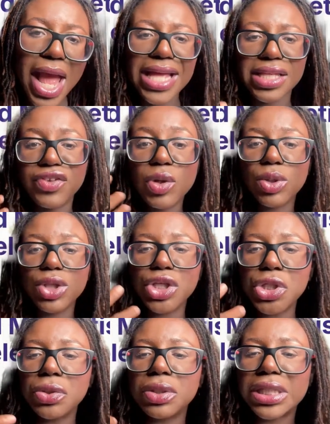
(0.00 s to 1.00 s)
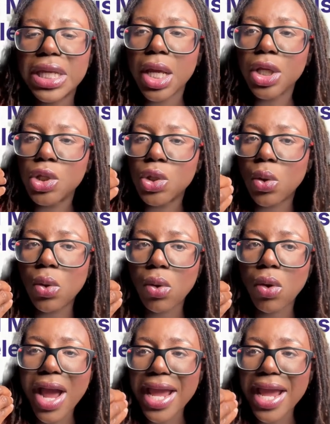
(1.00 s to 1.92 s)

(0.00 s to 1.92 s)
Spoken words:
And if you want to use your